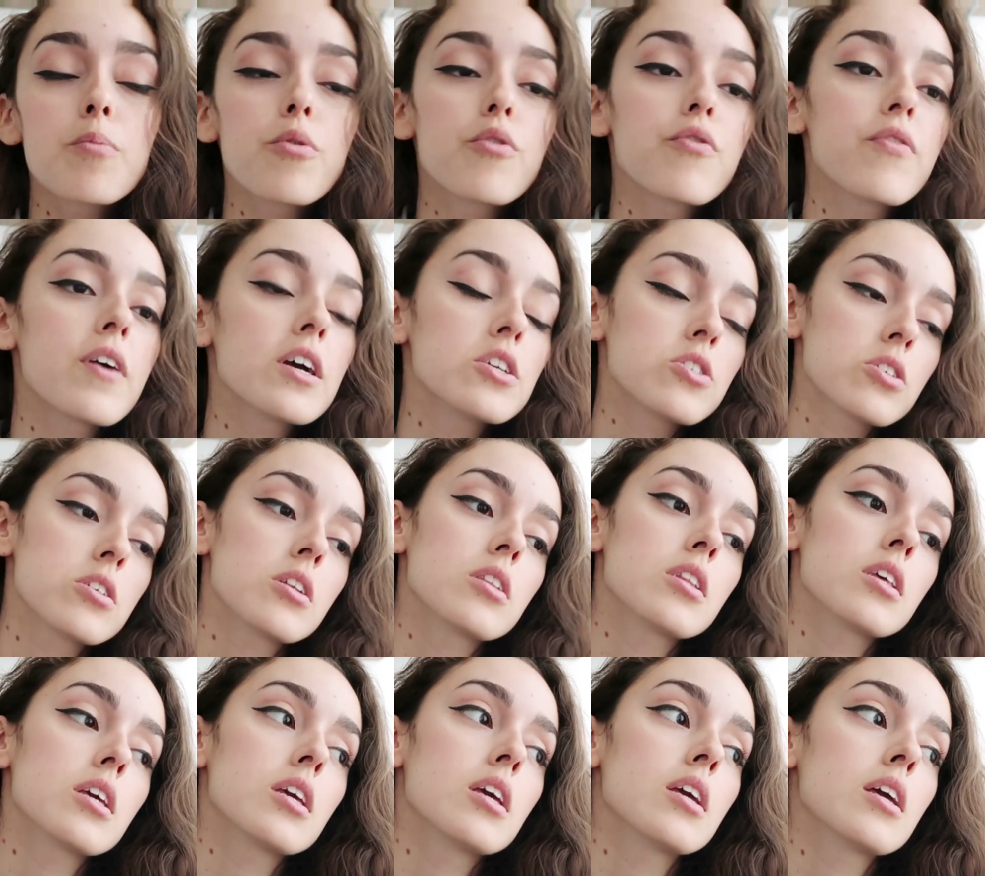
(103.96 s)

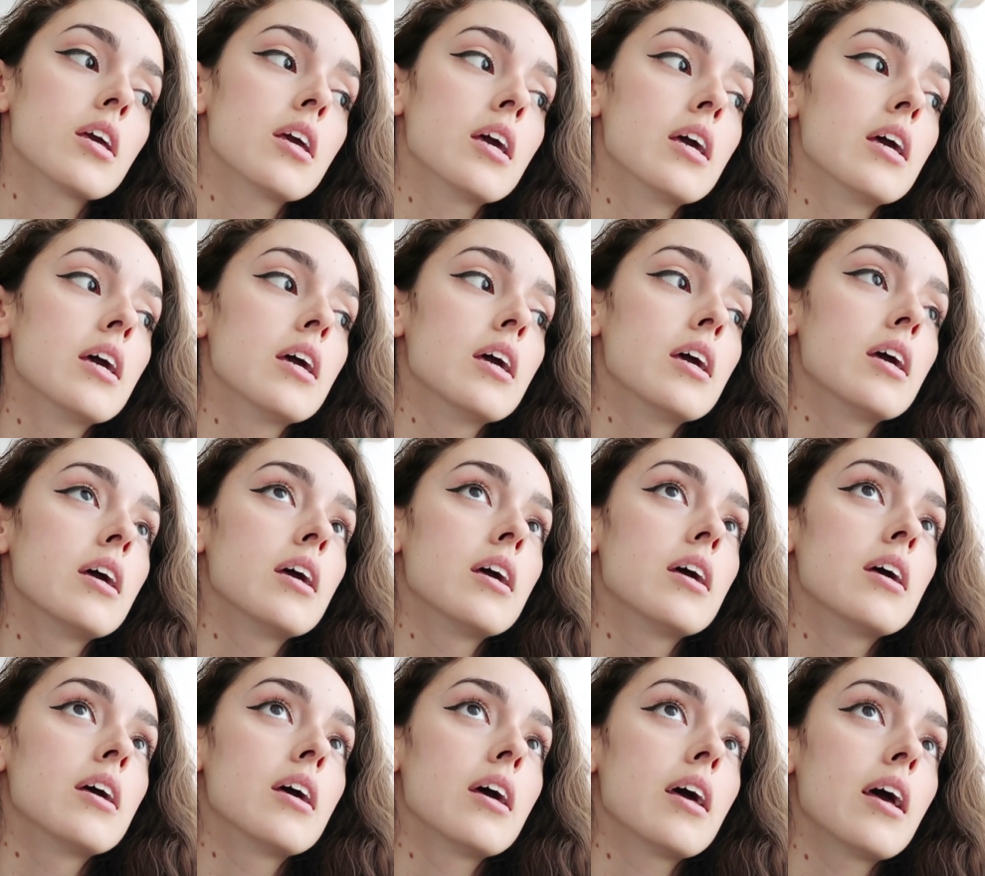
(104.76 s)
professionally,
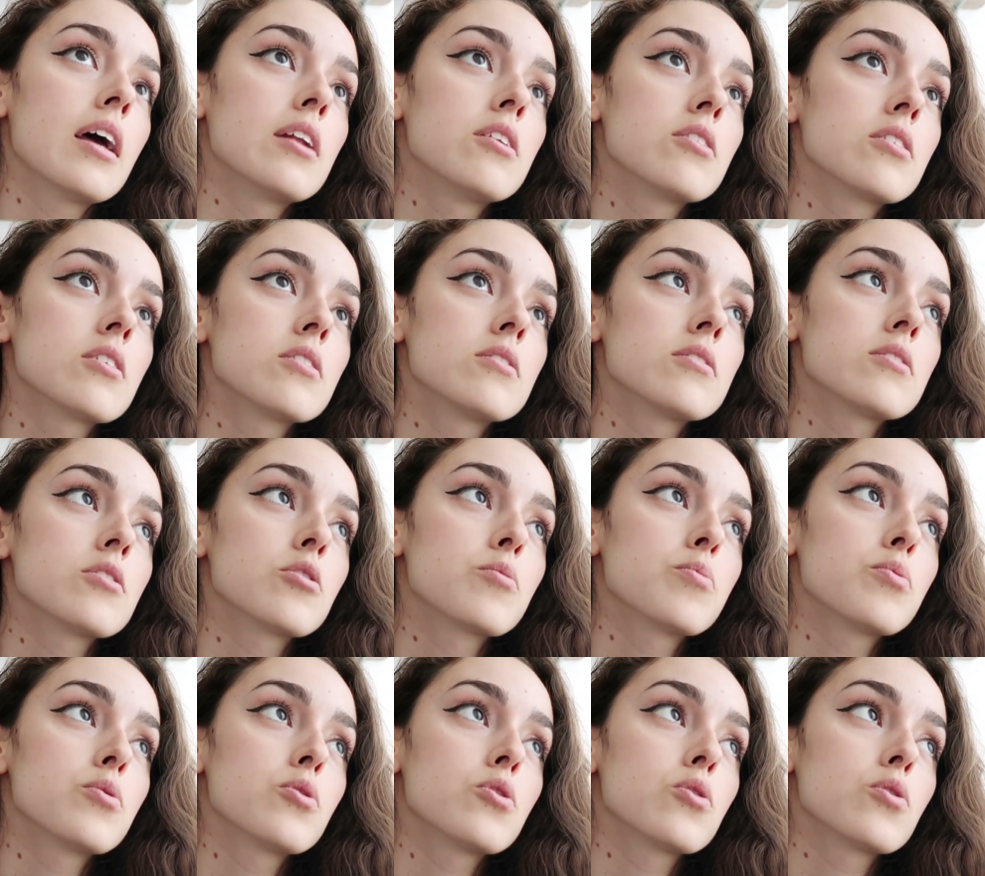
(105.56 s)
and you can still
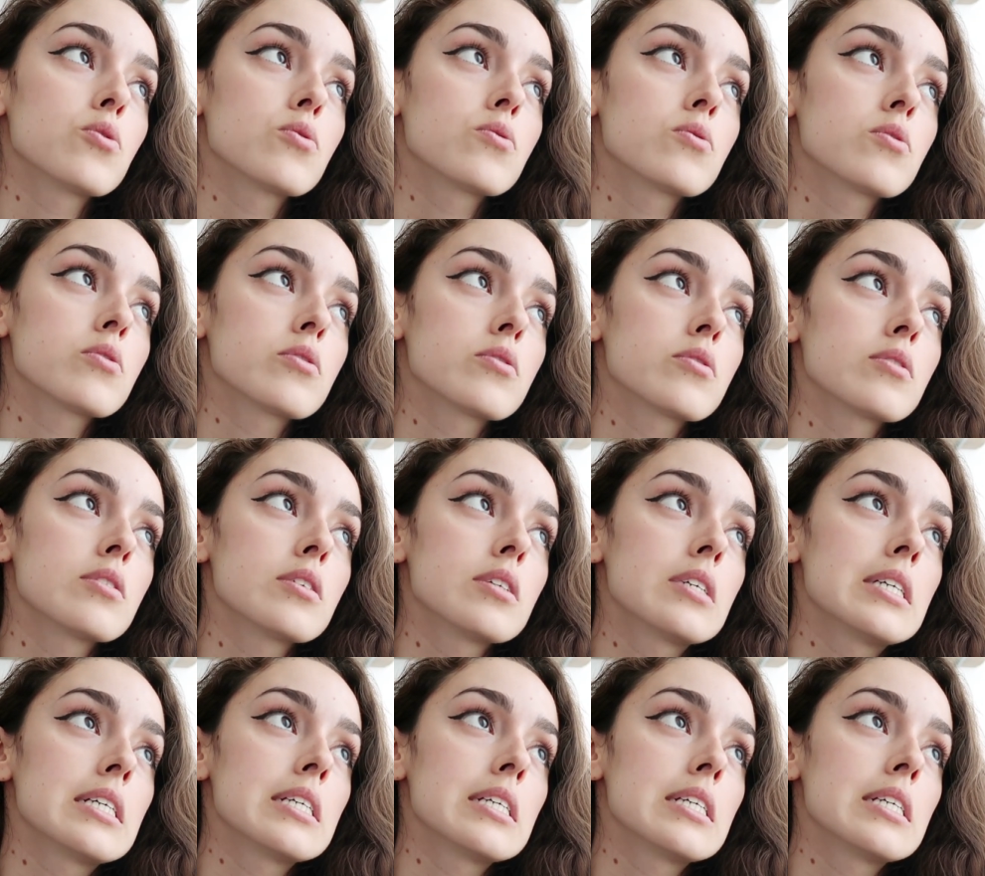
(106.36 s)
produce